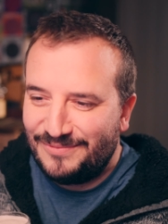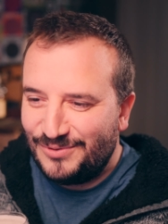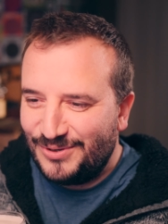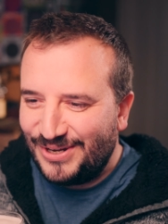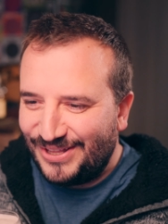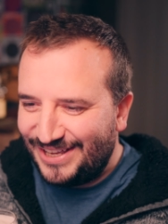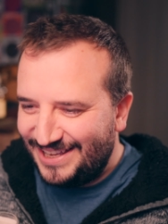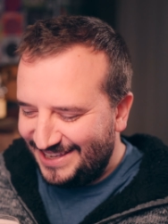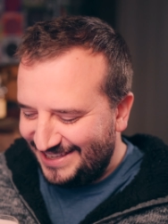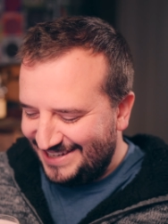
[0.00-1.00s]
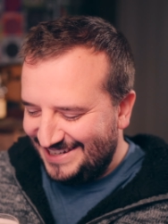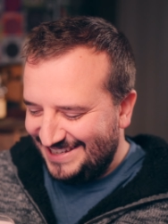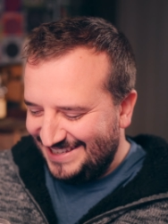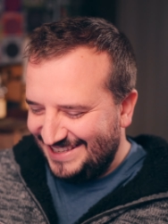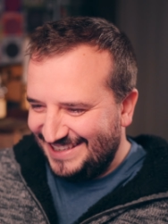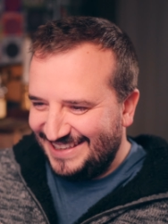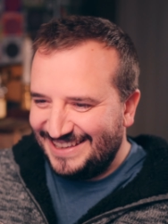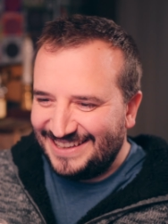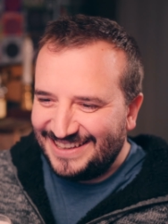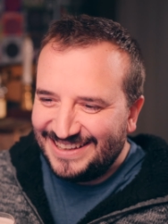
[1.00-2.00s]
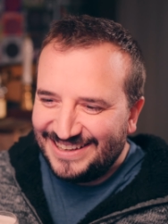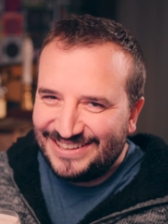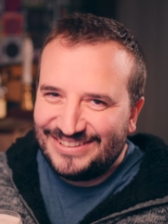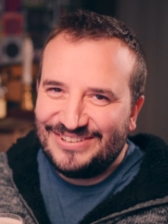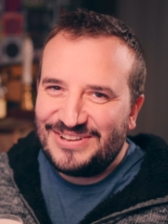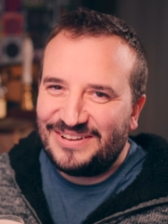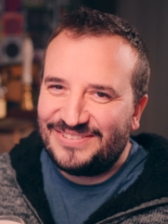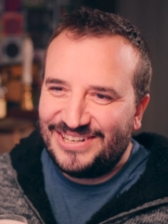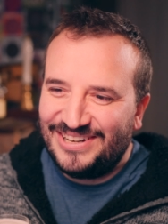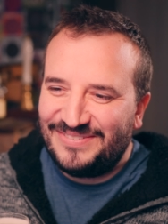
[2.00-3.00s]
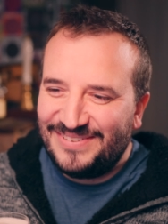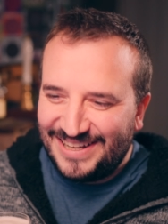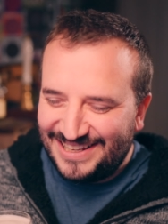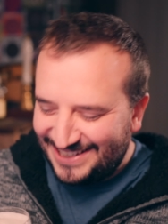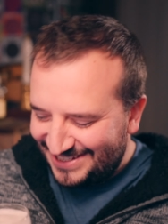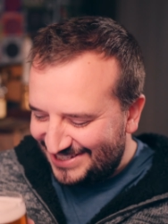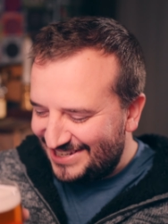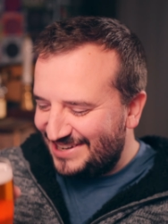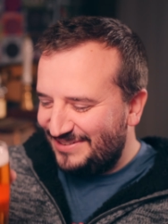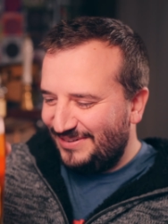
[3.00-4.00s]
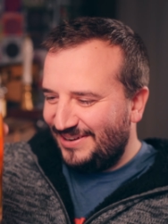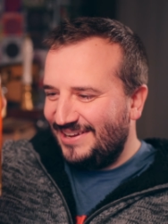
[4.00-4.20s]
I'm not gonna lie here. No covering up on Andy's channel.